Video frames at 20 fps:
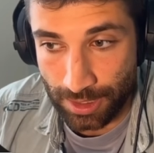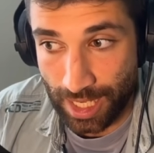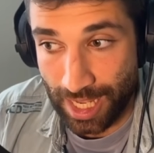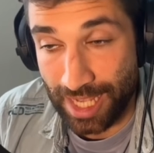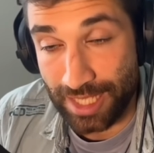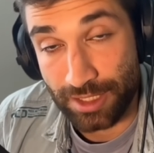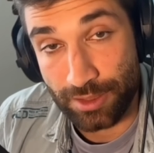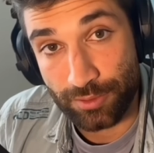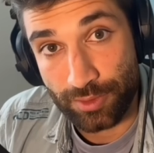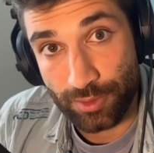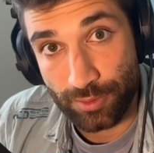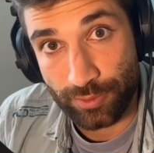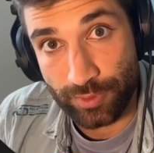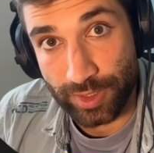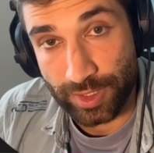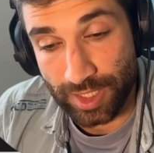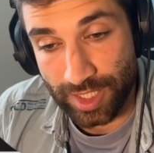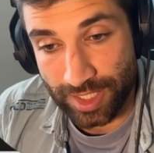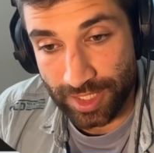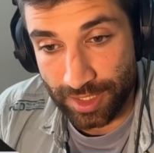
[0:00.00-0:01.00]
And if you
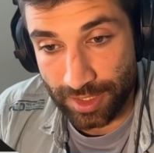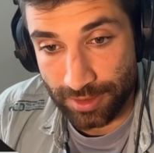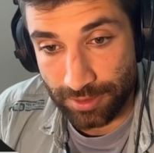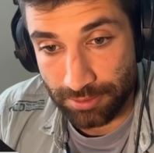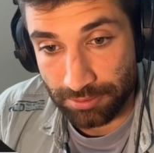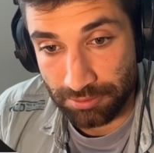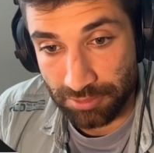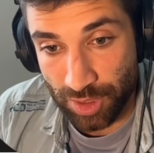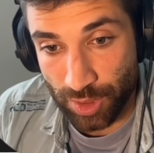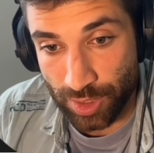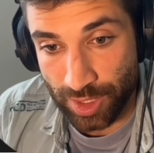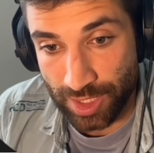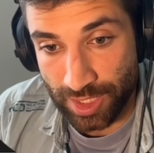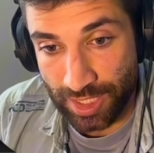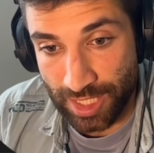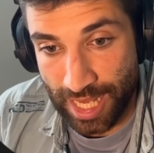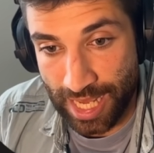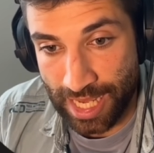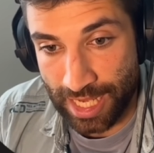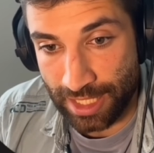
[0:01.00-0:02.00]
feel like it, you can
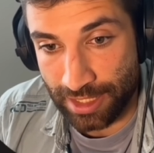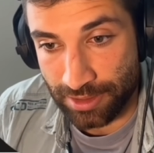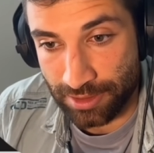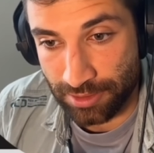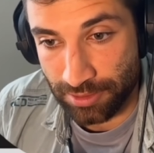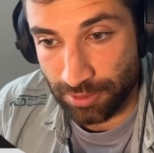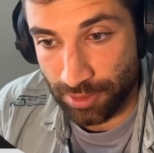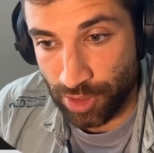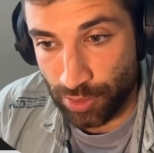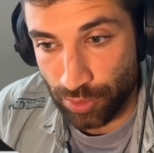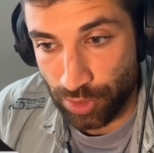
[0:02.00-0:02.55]
add new